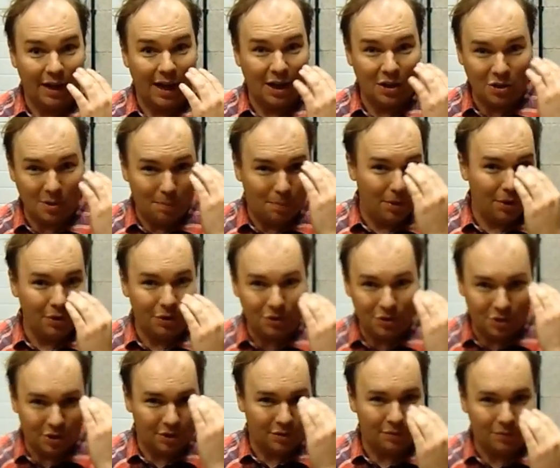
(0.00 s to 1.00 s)
It actually
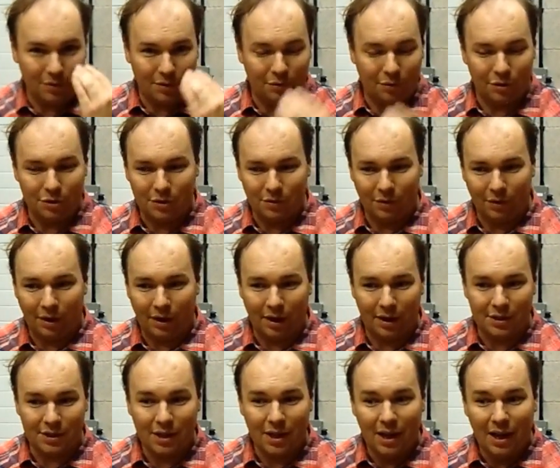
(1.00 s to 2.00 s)
burns the front of your
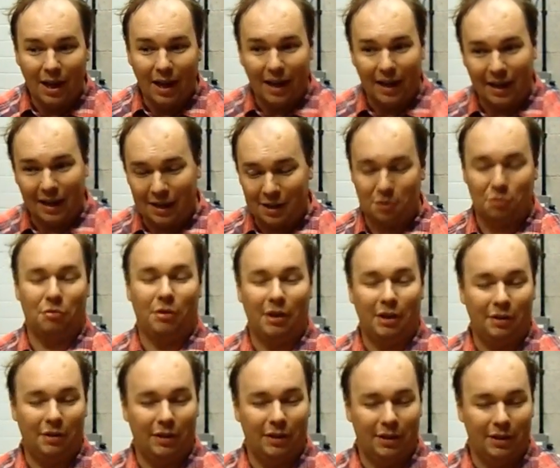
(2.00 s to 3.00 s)
eyes it is
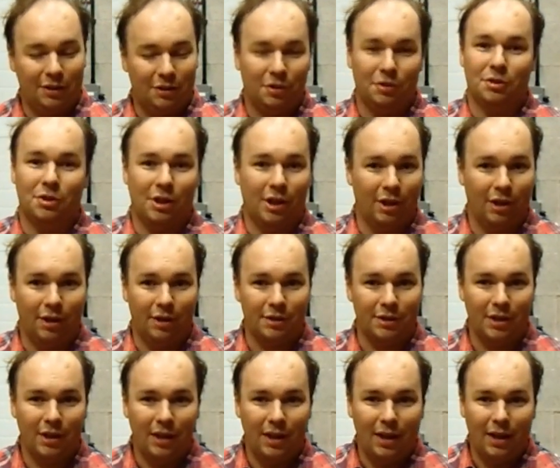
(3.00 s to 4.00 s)
real and it does hurt.